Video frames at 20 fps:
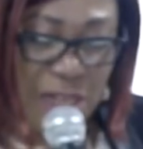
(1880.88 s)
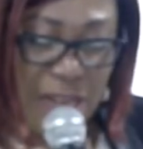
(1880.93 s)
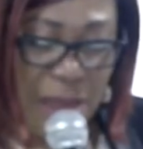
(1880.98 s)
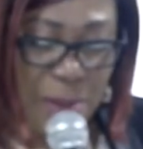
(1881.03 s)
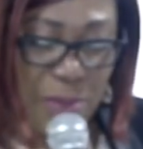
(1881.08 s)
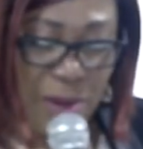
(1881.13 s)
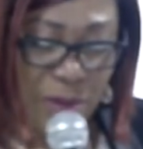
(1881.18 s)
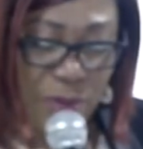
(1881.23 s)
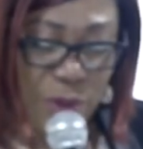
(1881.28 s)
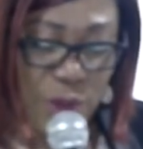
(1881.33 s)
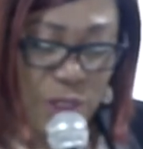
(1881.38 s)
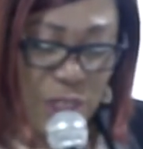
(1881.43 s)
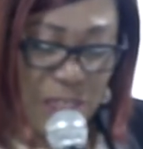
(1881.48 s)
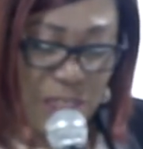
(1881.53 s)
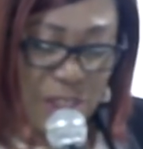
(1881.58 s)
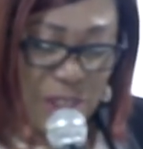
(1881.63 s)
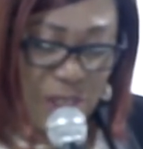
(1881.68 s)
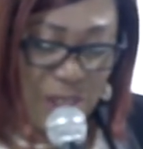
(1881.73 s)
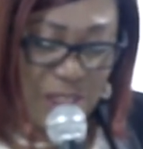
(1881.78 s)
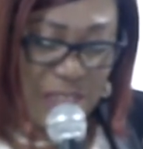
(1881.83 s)
name of
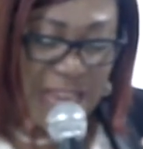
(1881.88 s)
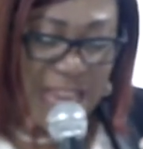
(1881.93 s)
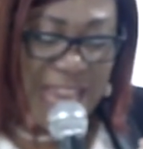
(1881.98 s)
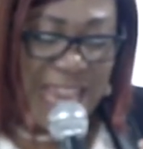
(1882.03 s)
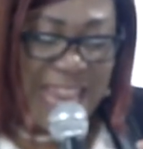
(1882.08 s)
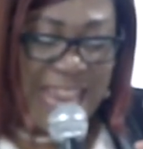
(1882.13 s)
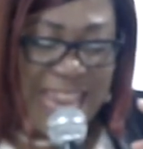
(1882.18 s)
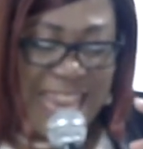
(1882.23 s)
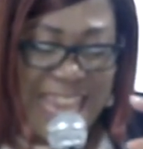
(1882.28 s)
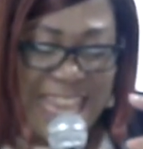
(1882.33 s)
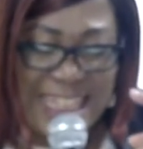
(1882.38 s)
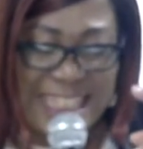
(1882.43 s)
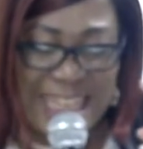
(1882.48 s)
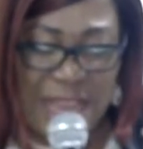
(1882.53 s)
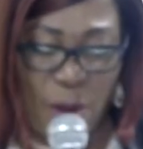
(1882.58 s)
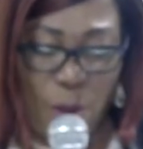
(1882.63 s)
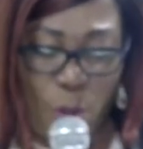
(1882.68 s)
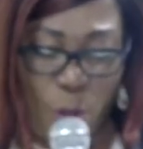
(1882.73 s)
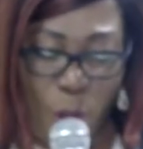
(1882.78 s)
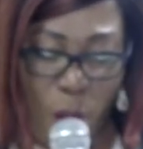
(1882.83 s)
Jesus. He's
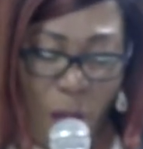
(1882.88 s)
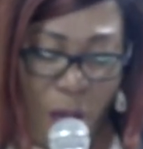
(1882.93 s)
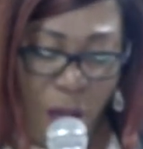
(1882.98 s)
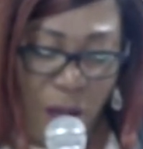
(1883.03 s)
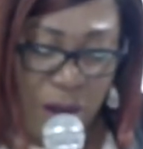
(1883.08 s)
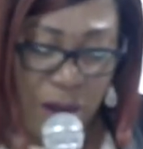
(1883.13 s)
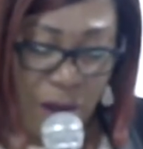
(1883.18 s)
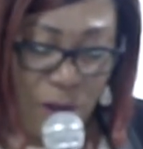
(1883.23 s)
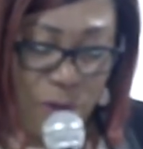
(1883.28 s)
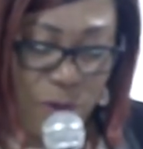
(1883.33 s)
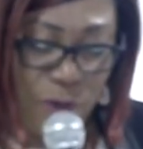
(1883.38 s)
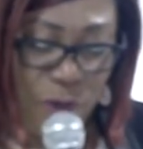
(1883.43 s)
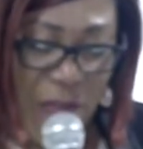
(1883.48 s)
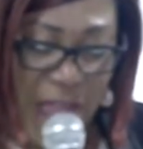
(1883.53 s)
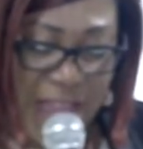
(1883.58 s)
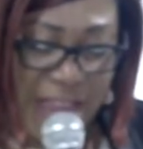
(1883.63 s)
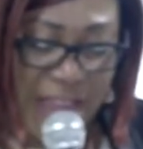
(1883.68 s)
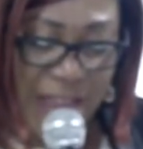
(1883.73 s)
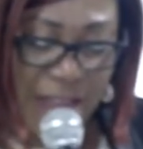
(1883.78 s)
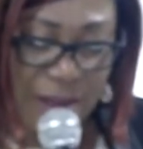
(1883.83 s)
a wall of
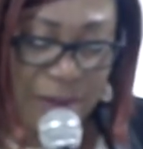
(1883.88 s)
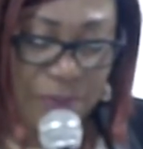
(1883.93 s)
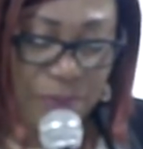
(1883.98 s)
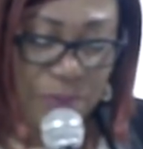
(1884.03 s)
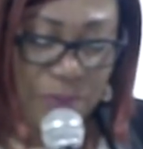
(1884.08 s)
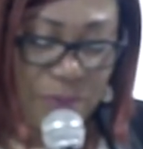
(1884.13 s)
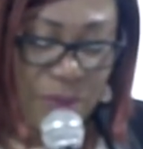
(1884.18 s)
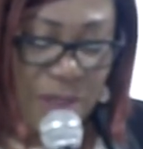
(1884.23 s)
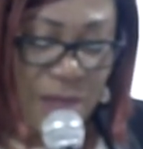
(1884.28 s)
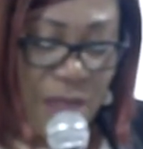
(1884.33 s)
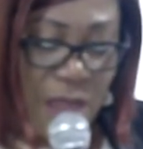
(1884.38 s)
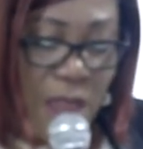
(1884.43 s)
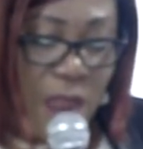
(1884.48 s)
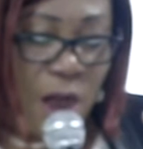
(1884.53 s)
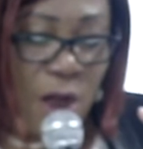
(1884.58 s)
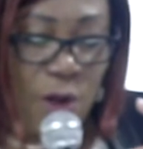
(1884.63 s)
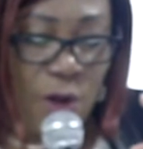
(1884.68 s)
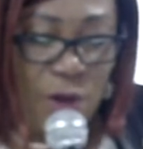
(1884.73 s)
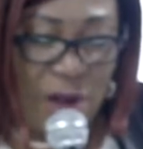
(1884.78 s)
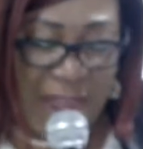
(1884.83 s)
fire
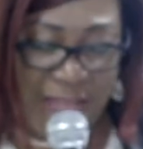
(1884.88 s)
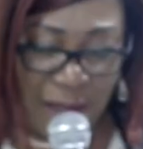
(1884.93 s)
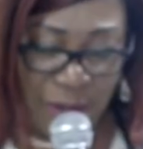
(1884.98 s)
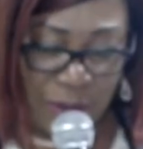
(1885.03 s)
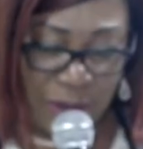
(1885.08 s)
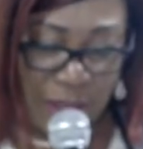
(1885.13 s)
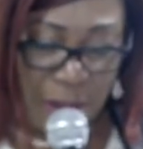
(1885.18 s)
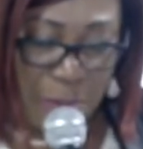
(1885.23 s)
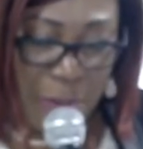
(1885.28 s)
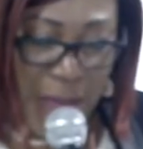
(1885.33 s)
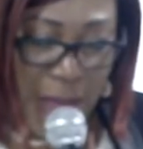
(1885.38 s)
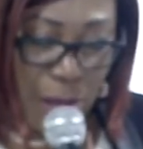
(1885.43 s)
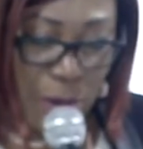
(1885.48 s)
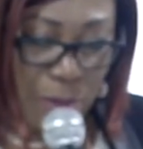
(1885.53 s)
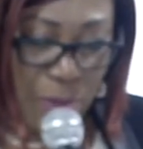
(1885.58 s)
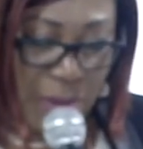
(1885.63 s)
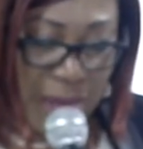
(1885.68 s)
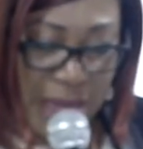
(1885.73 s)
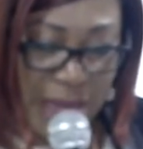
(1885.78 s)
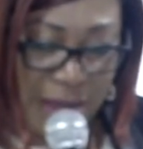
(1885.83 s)
round
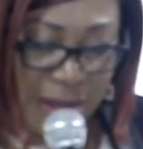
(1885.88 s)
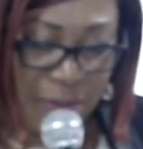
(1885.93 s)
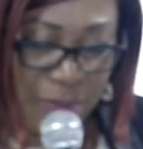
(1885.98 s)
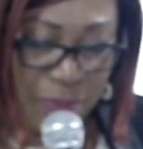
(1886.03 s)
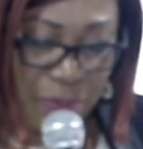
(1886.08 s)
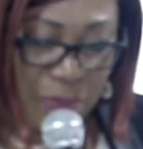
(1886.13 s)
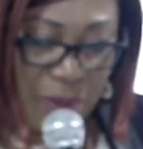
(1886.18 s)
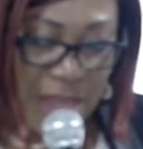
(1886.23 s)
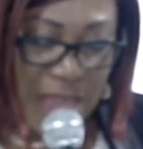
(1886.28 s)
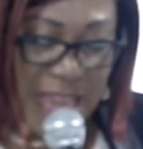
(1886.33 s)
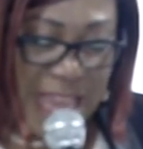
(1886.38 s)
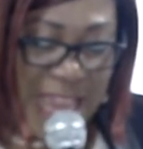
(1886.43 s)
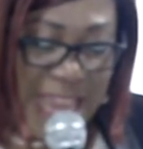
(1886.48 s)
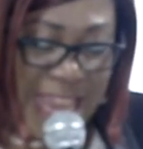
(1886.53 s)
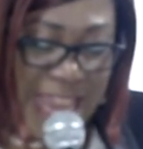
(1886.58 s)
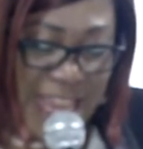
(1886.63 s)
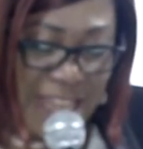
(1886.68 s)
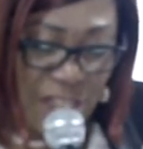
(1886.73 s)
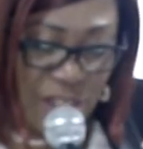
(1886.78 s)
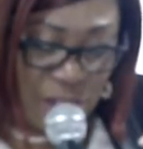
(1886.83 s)
about me.
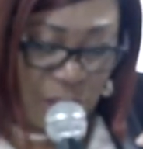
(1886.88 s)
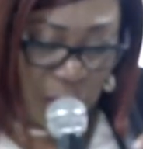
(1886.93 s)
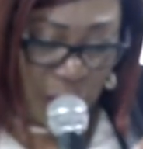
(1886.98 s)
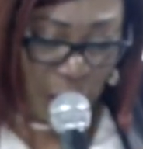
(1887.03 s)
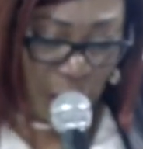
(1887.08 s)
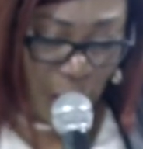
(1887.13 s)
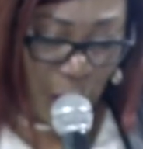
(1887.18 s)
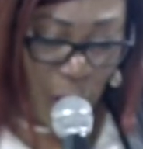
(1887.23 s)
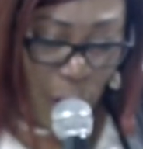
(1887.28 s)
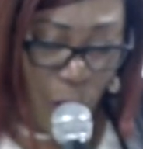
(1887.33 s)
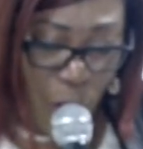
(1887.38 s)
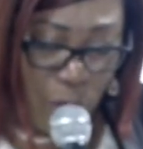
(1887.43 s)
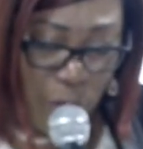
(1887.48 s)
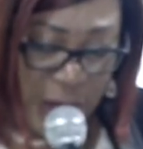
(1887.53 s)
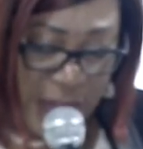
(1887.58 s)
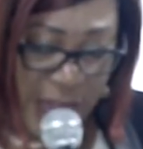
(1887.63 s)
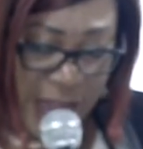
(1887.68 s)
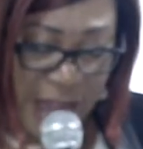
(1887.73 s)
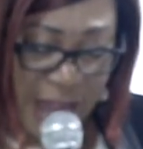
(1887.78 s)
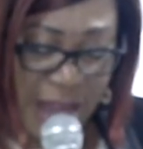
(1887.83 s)
He's the
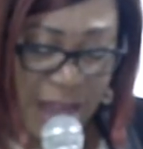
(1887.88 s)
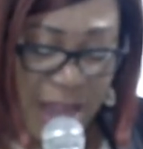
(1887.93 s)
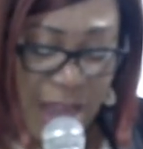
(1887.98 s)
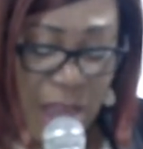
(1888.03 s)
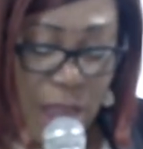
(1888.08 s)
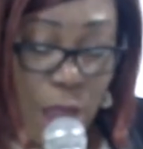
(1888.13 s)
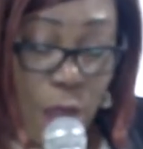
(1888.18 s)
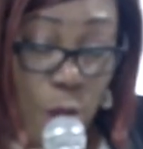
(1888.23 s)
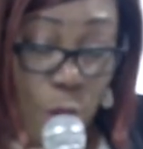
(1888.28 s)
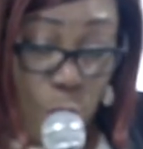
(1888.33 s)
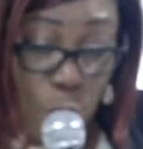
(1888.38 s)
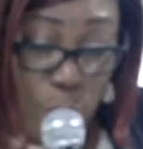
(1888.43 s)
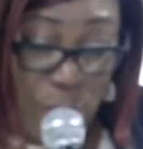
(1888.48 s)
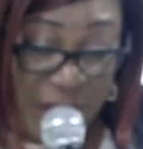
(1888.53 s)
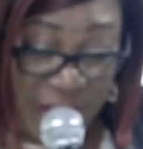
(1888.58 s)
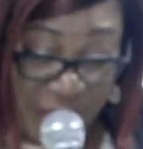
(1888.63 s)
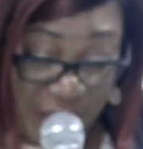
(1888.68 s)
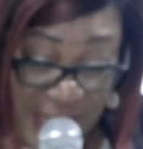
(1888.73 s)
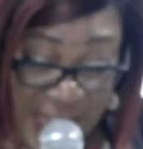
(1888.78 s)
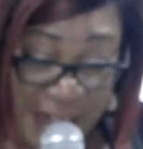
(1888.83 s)
glory
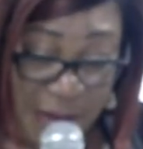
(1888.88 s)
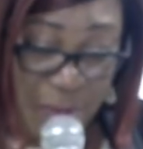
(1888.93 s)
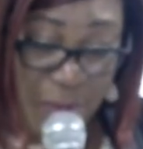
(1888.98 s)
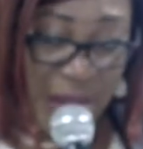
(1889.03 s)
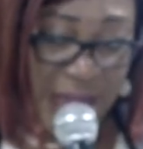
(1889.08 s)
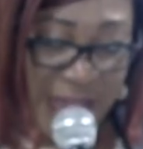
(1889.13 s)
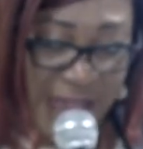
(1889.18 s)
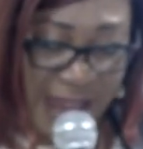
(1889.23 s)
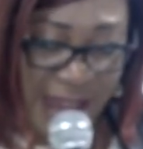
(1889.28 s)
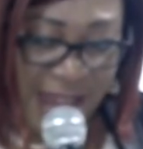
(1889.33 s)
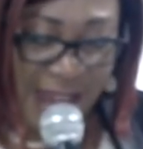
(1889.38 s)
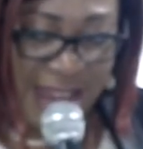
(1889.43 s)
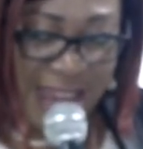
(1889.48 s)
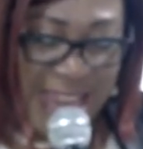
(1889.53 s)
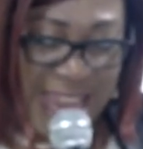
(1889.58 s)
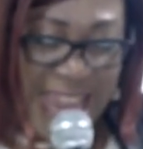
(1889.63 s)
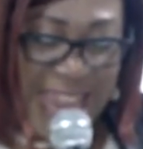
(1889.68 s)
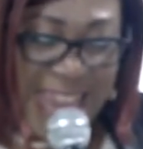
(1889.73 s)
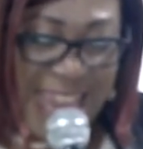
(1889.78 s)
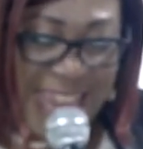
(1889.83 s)
within me.
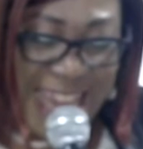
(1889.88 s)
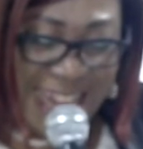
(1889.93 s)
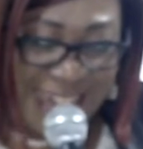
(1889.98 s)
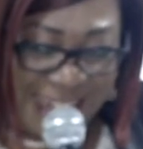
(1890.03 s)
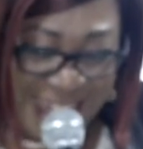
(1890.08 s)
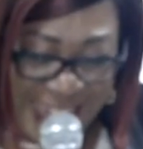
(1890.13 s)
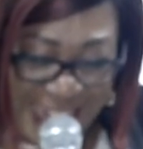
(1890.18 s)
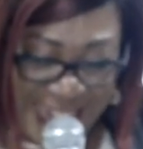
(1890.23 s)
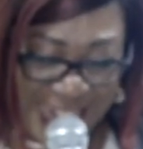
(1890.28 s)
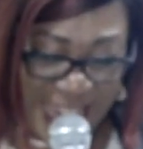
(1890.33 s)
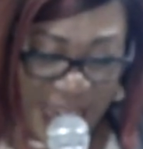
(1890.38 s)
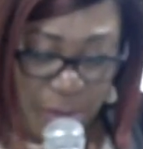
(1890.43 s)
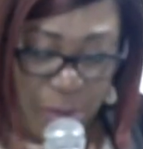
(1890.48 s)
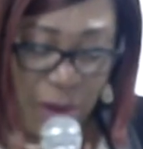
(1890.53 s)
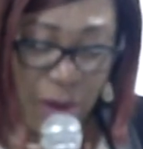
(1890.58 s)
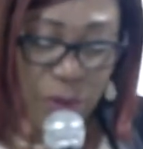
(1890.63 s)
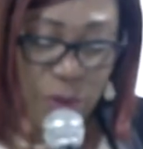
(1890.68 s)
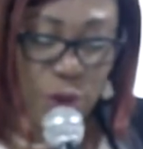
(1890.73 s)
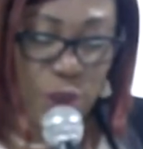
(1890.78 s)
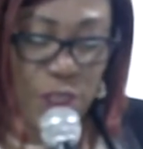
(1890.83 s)
In the
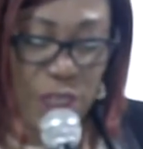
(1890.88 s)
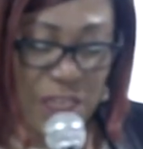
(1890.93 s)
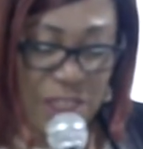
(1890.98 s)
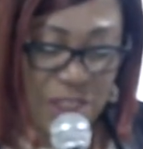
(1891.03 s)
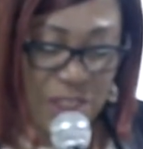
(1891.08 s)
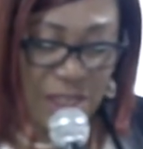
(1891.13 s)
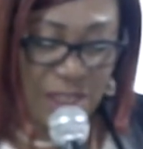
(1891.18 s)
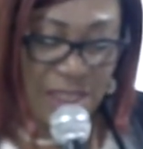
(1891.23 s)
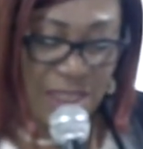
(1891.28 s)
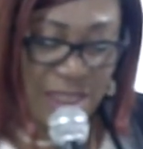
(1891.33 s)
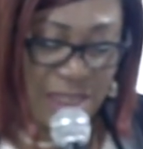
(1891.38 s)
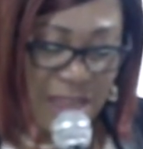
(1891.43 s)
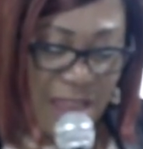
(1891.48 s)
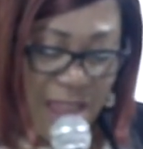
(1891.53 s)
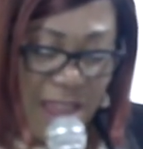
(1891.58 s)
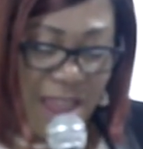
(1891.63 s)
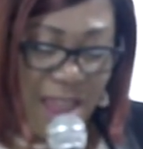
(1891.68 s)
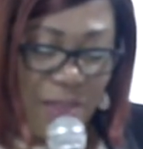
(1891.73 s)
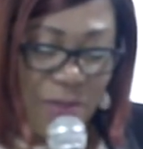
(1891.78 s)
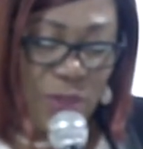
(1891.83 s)
name of Jesus,
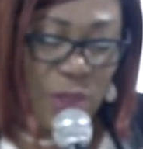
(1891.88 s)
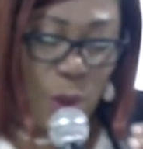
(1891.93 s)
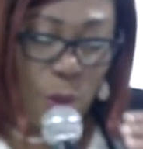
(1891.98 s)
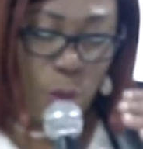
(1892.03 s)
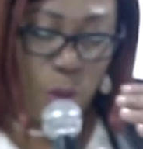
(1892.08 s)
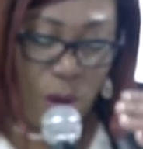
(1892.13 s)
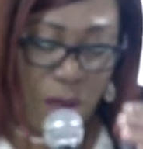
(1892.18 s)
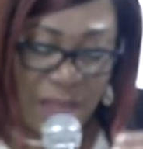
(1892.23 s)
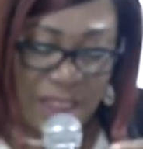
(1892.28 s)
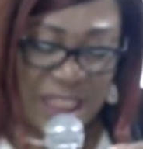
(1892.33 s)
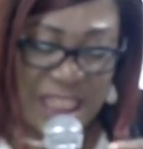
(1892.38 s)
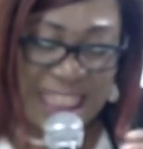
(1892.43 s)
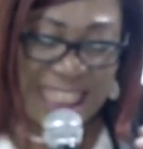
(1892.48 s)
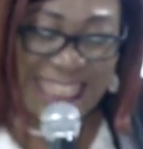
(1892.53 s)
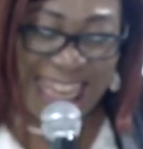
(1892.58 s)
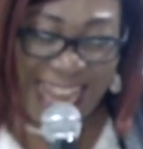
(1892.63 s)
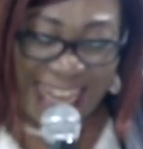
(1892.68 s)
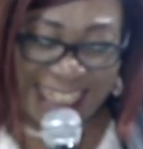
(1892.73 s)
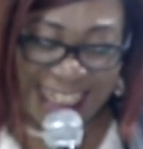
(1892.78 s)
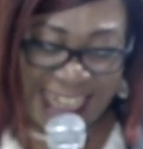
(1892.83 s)
the word
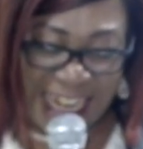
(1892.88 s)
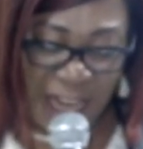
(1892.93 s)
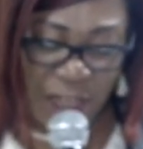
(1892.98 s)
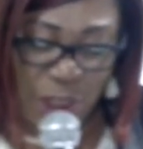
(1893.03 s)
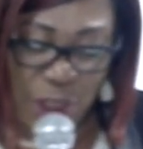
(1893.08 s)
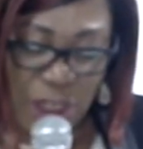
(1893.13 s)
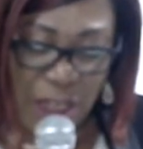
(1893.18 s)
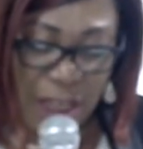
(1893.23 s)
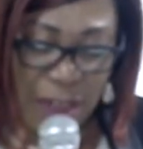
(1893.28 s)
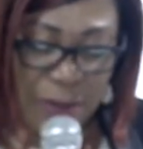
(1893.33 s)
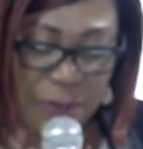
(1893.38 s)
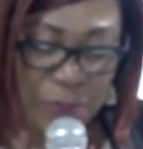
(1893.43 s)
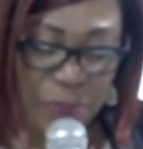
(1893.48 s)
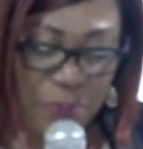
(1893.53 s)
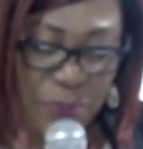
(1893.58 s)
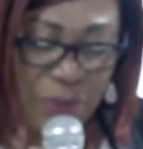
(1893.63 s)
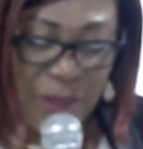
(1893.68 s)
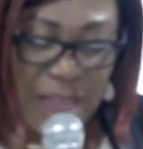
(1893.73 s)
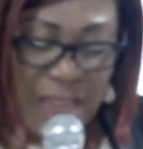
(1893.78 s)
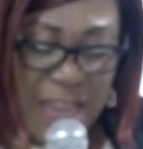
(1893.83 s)
stagnation
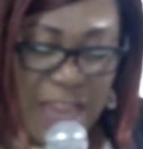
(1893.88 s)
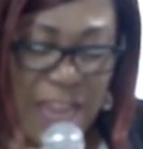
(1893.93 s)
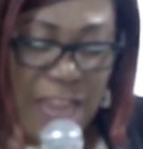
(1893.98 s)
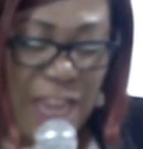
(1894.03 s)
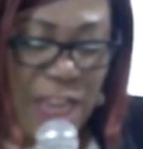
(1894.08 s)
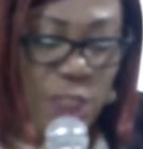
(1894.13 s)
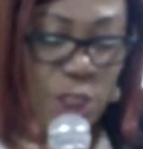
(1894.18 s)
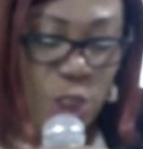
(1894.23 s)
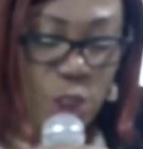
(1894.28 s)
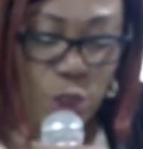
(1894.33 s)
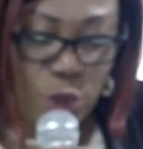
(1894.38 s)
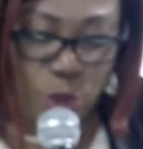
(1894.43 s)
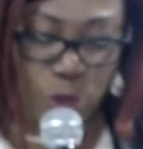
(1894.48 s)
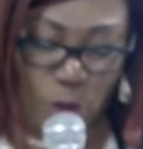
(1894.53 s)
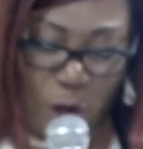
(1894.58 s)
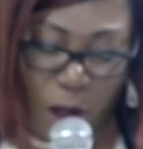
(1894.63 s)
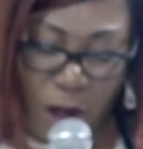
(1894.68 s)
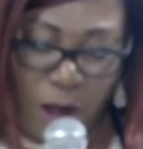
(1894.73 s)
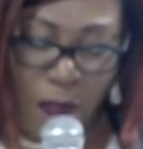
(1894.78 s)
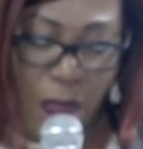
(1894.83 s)
is struck